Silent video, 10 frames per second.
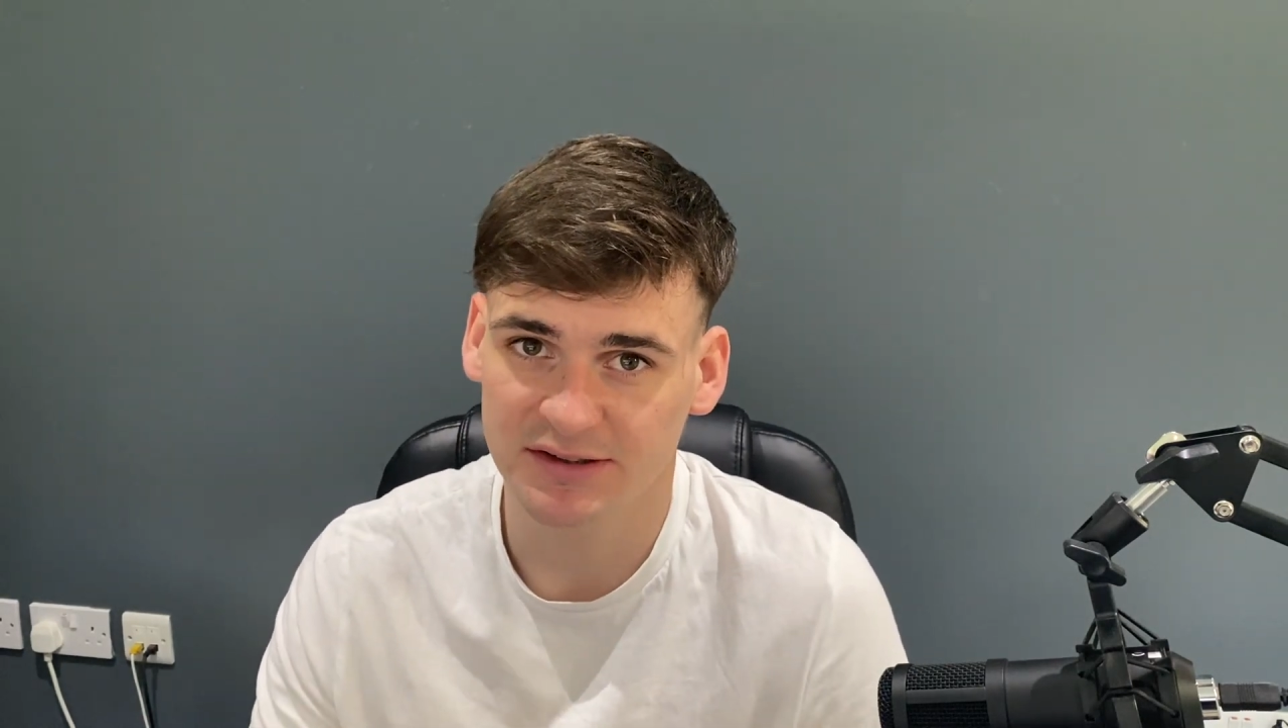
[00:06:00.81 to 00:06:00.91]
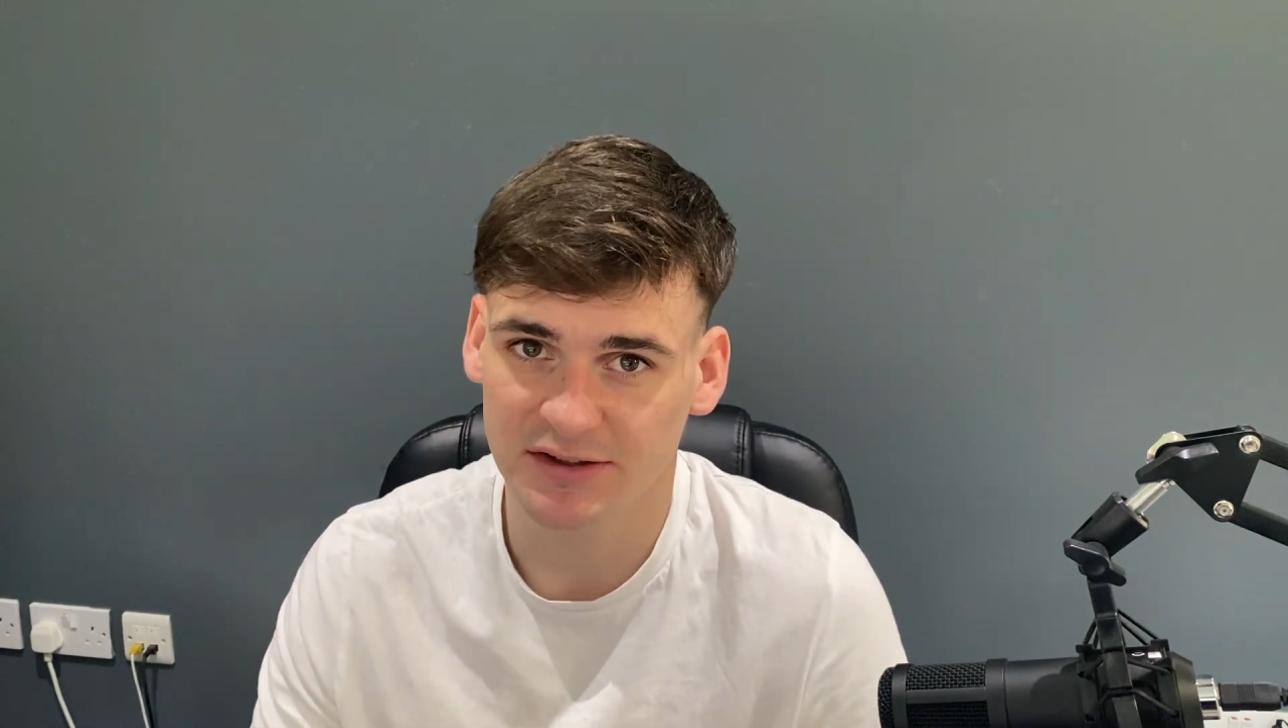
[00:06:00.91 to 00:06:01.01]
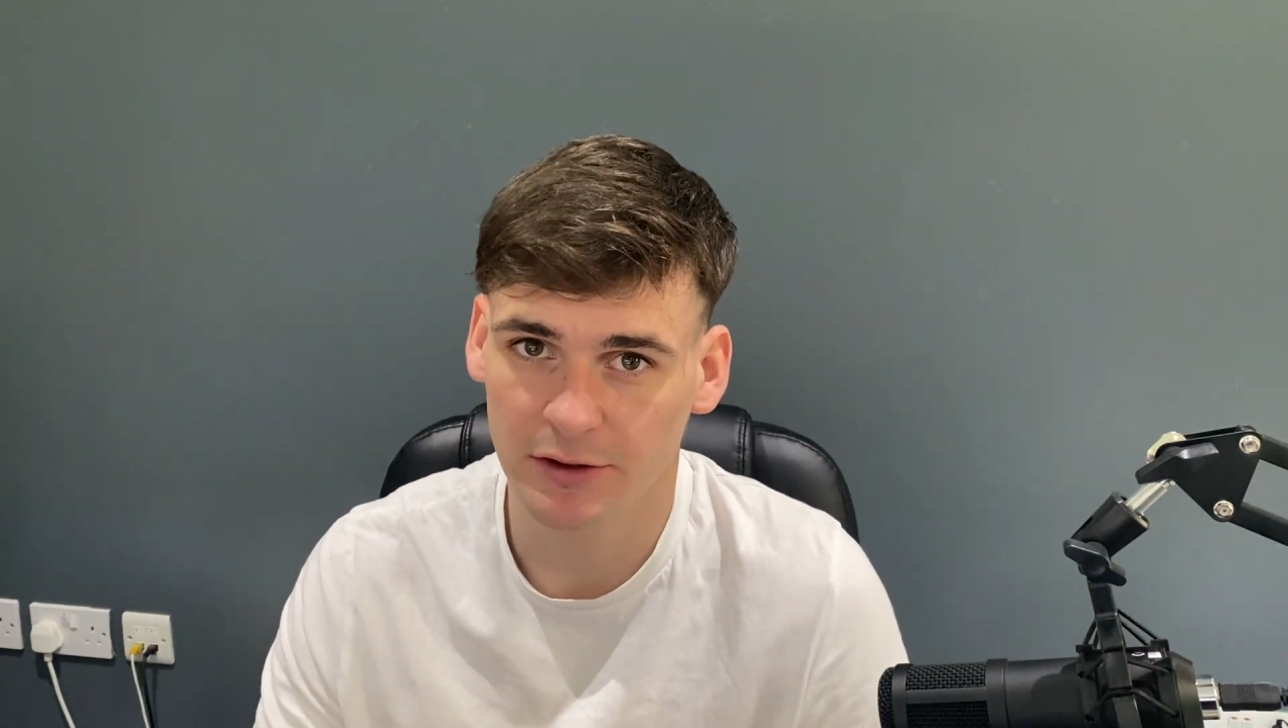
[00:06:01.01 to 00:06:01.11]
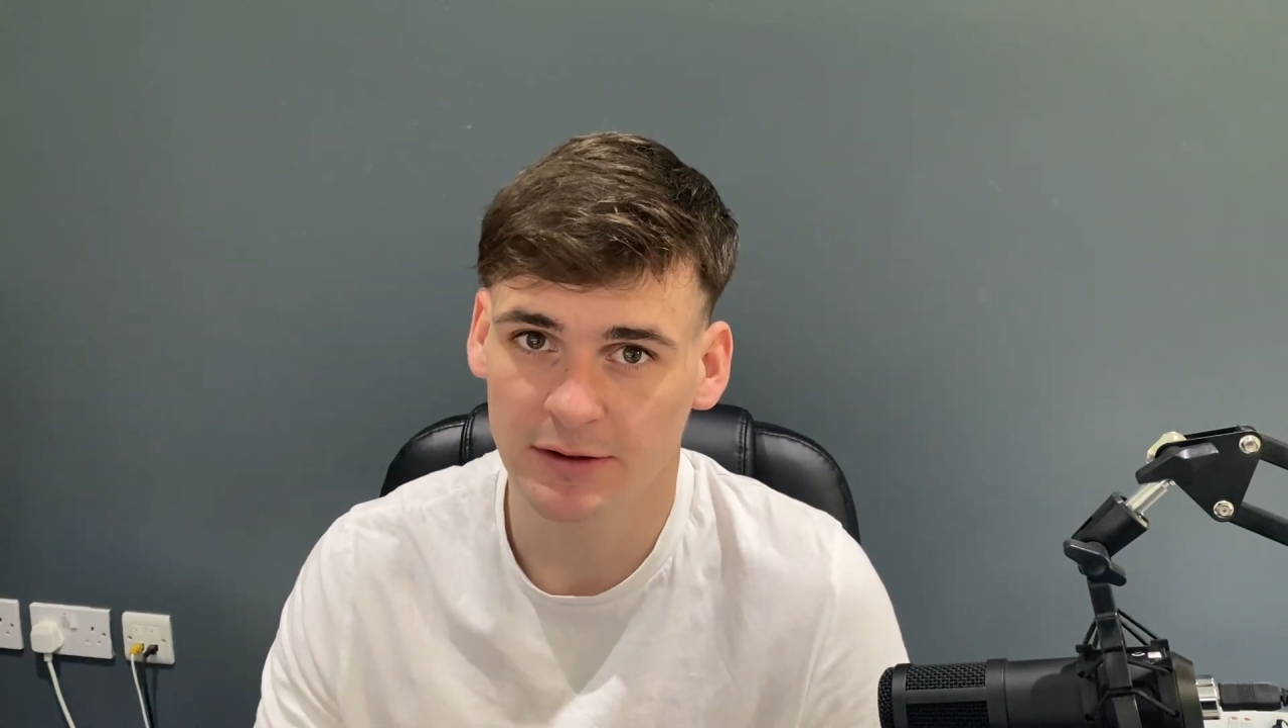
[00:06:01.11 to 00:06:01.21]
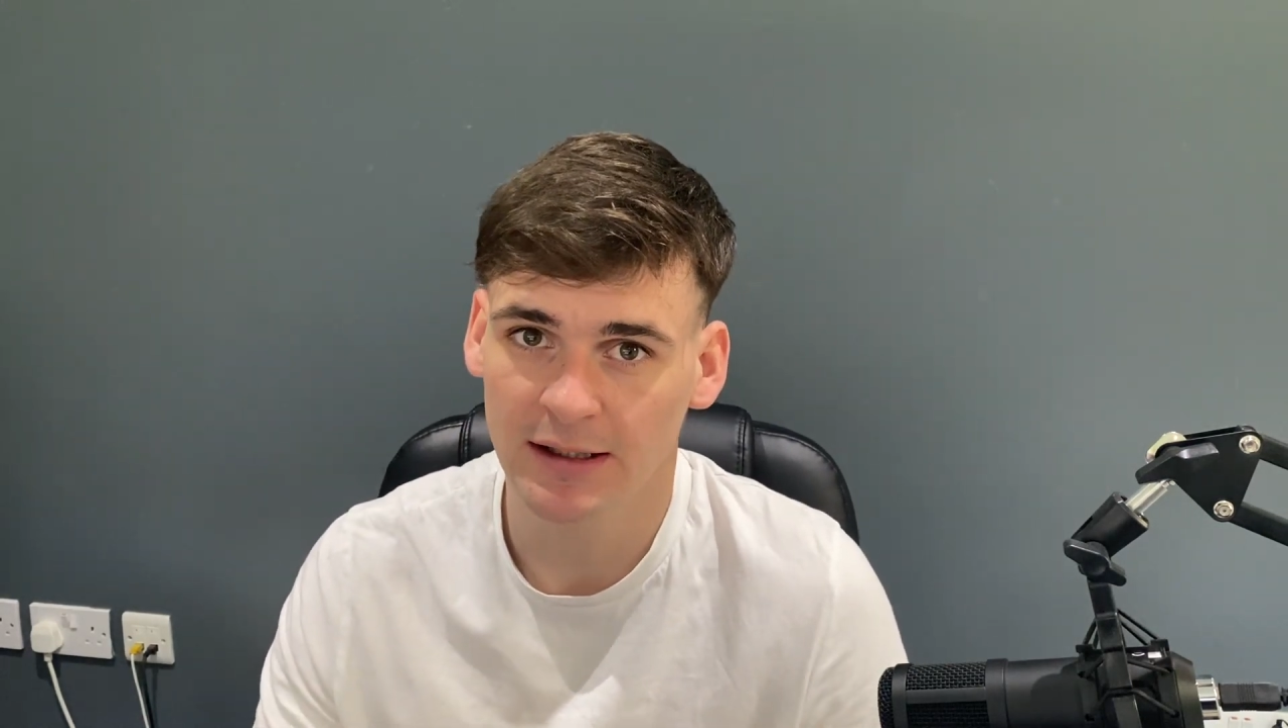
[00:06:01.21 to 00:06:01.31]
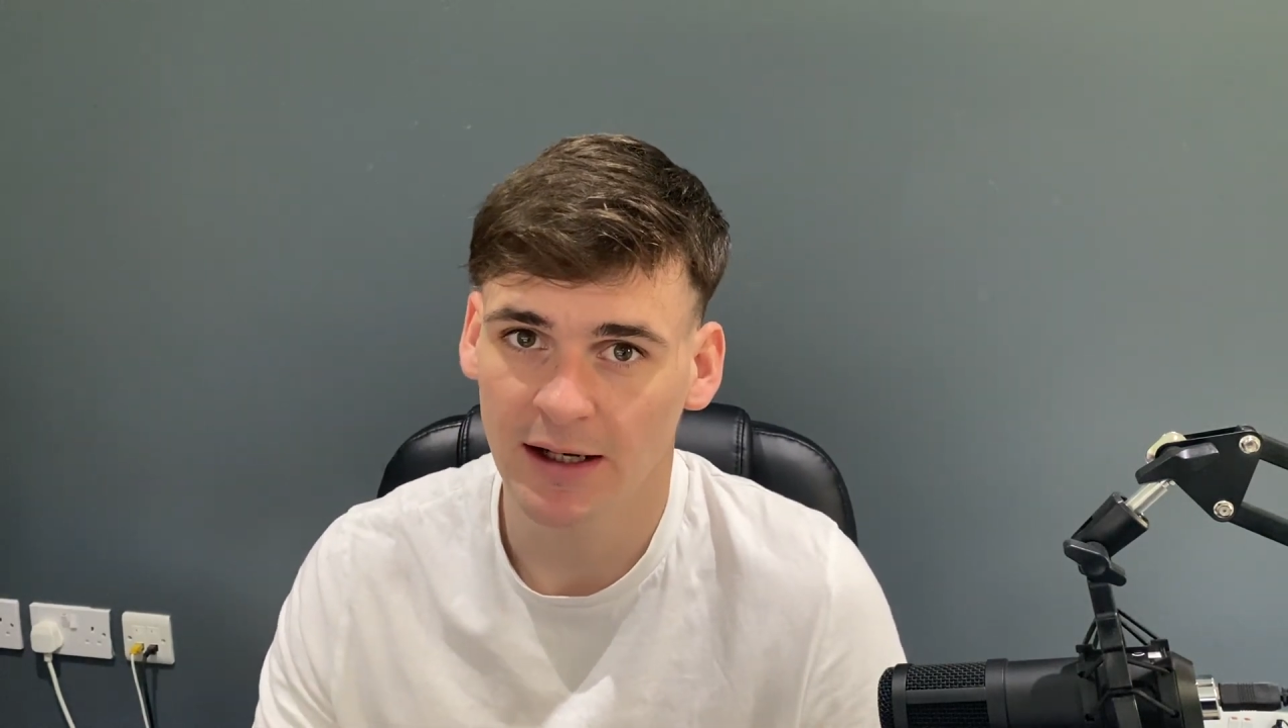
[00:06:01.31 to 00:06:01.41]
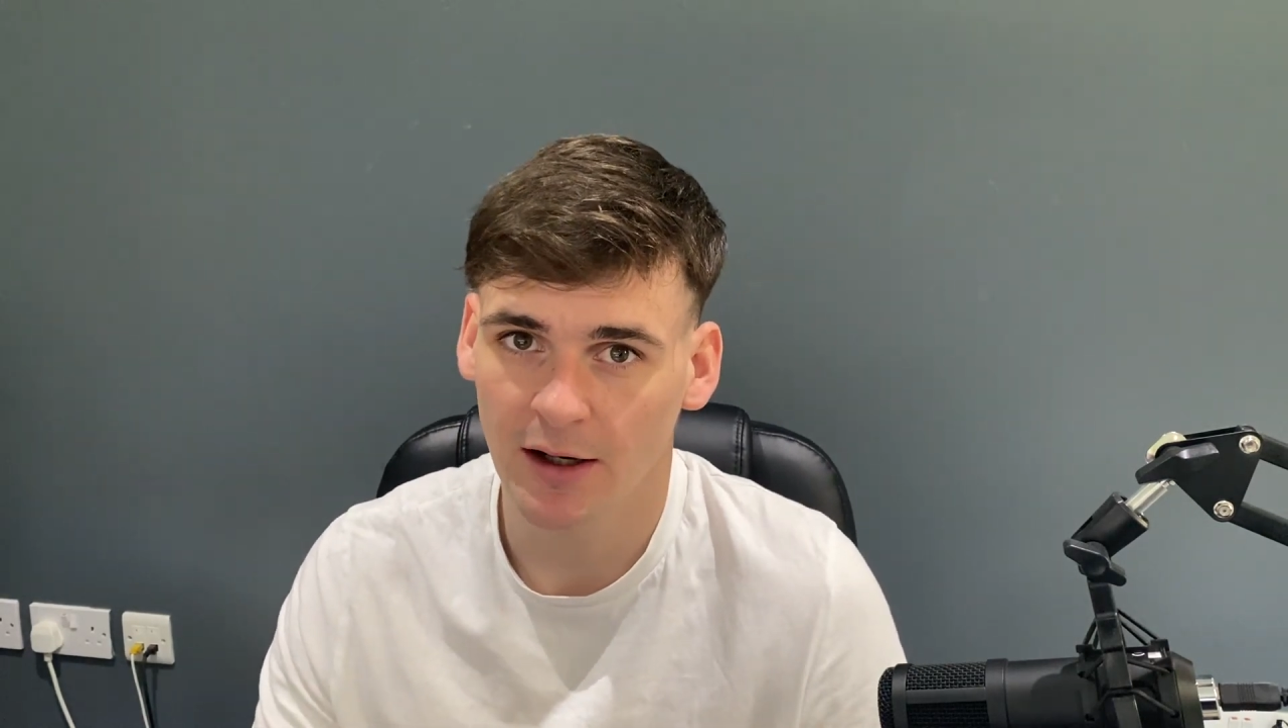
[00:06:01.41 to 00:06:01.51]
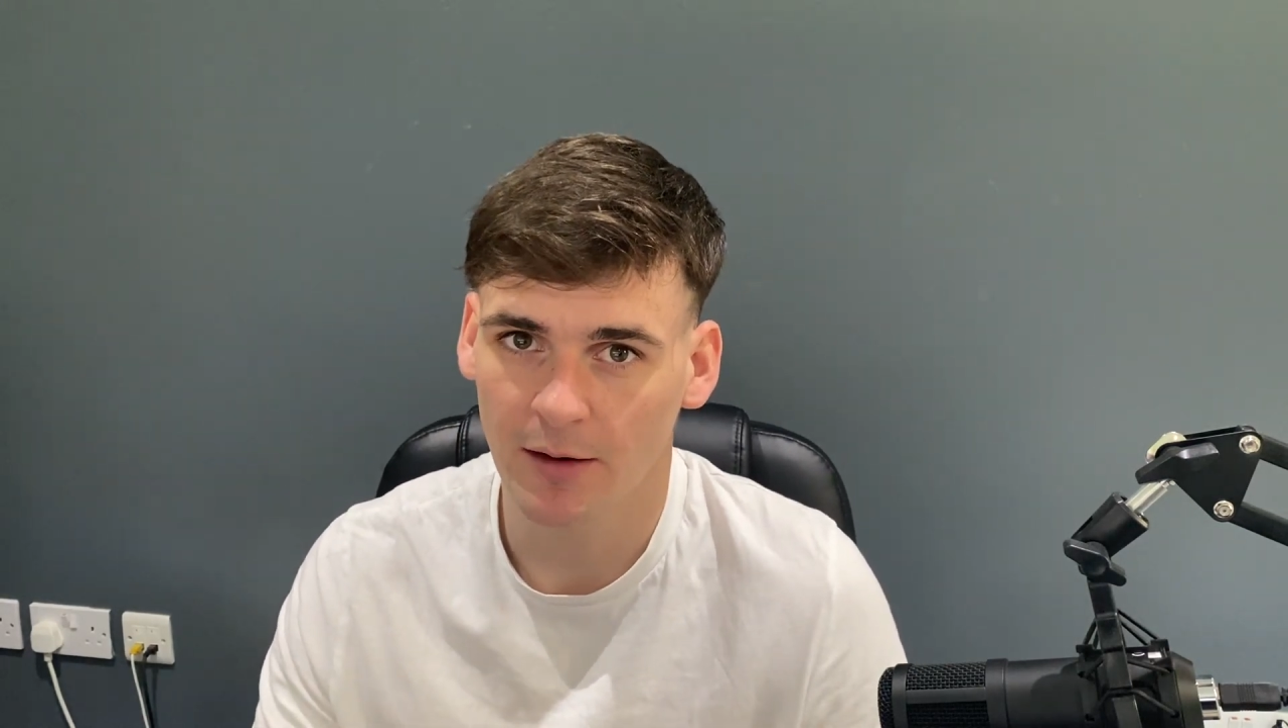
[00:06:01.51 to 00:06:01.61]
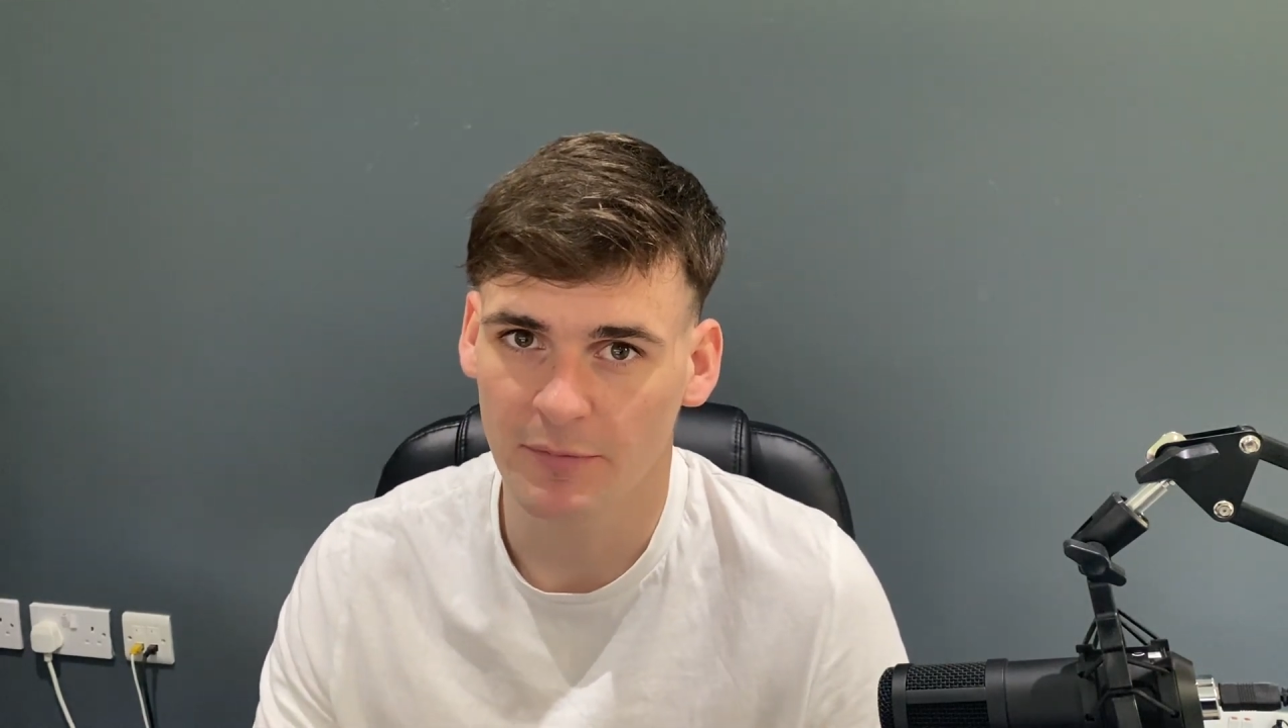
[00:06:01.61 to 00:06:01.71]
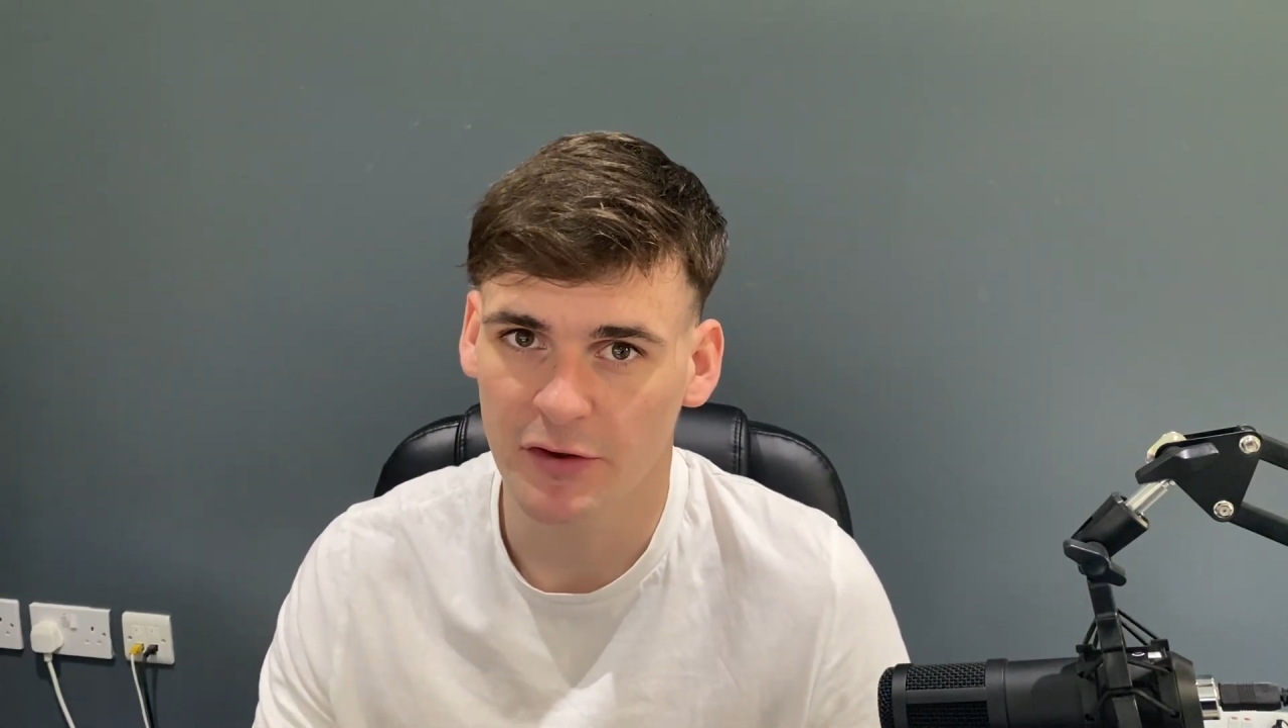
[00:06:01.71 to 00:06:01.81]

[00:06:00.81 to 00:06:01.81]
so um,